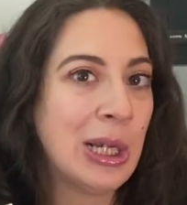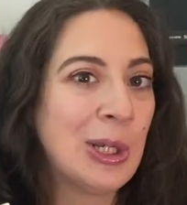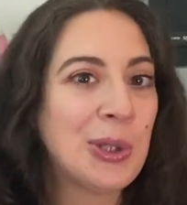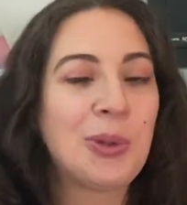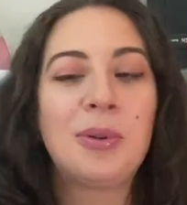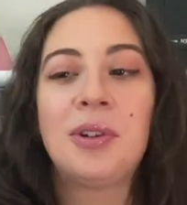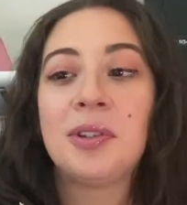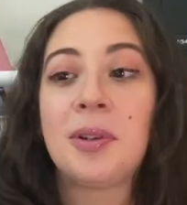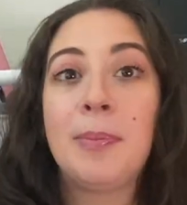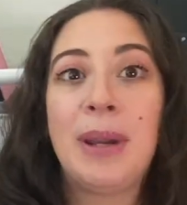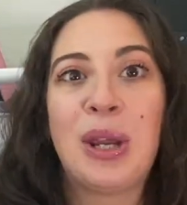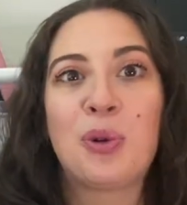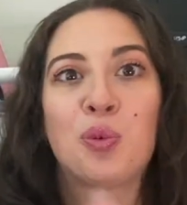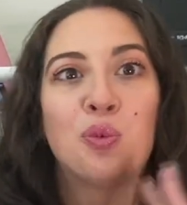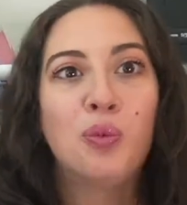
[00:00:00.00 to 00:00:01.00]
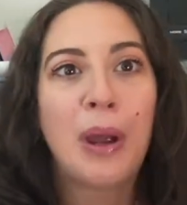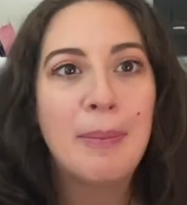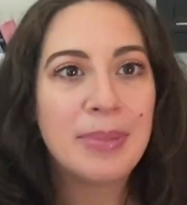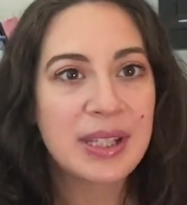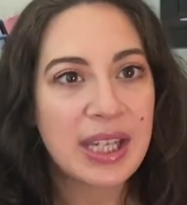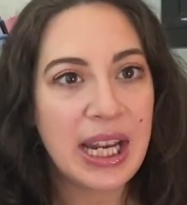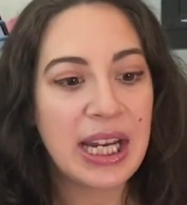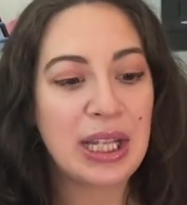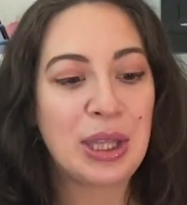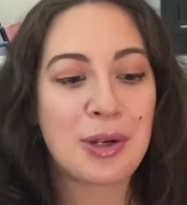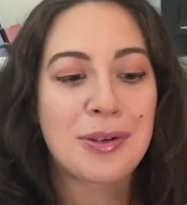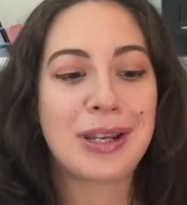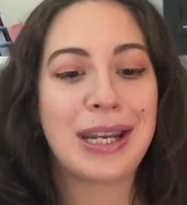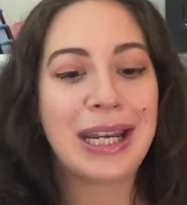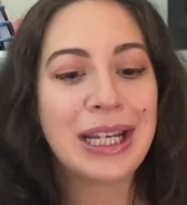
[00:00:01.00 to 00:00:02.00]
So there's a band website,
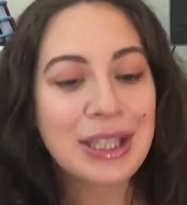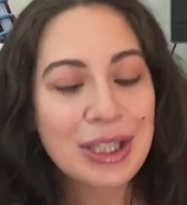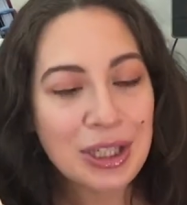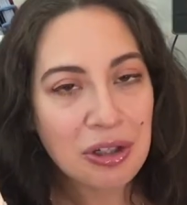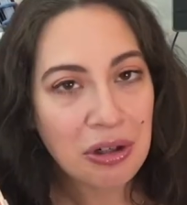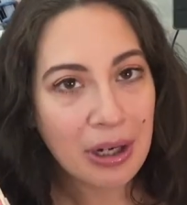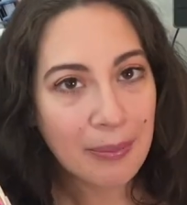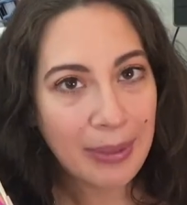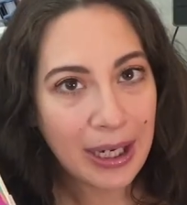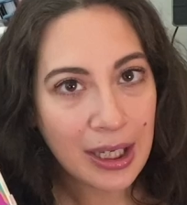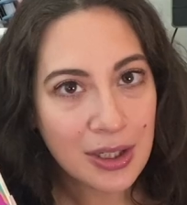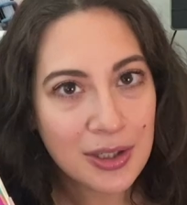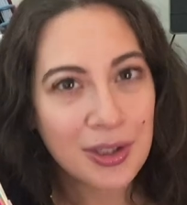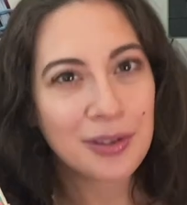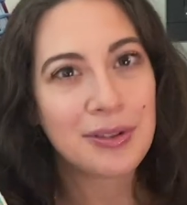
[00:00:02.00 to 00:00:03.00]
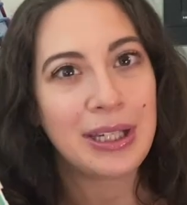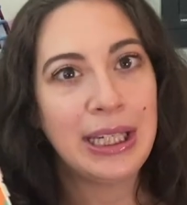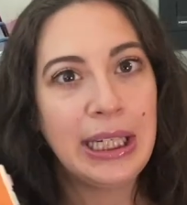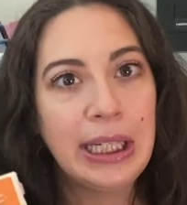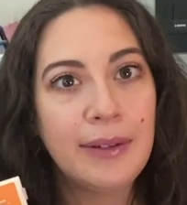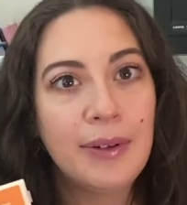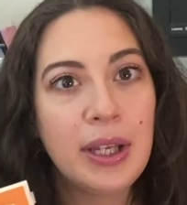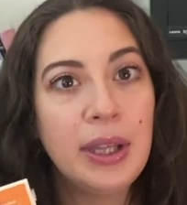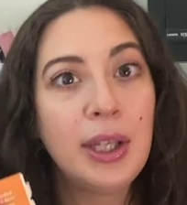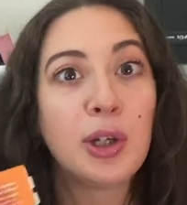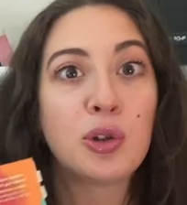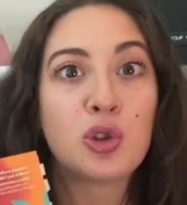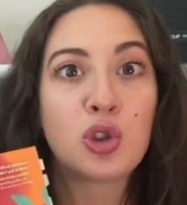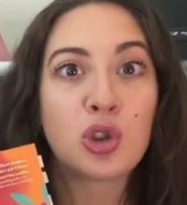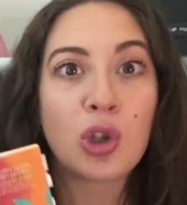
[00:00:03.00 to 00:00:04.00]
there's an Instagram page, there's even their
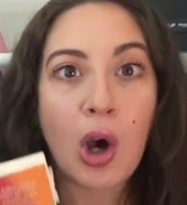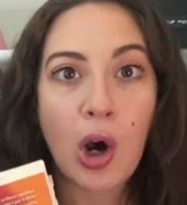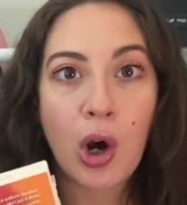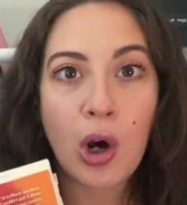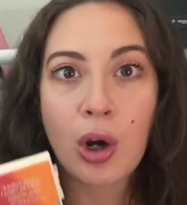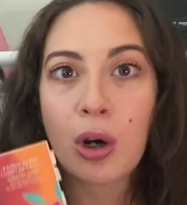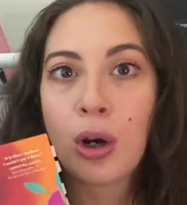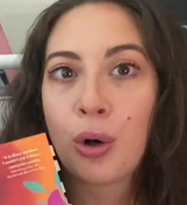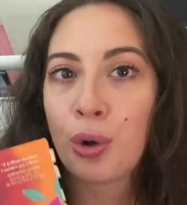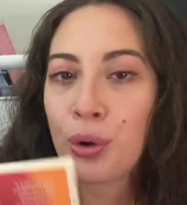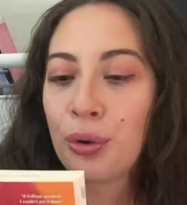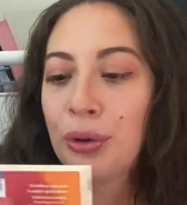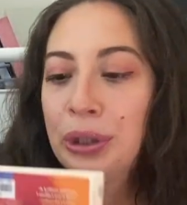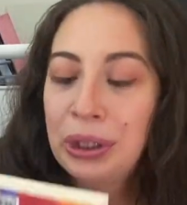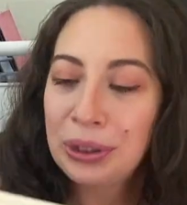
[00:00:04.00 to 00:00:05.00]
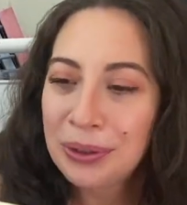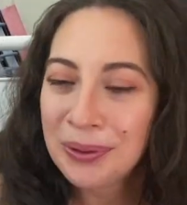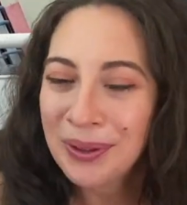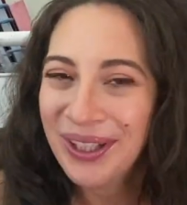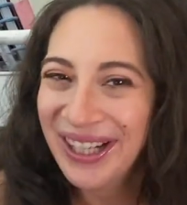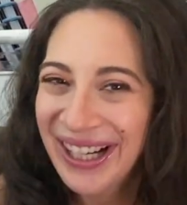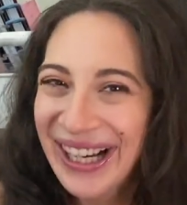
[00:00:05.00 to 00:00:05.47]
song Hurt You.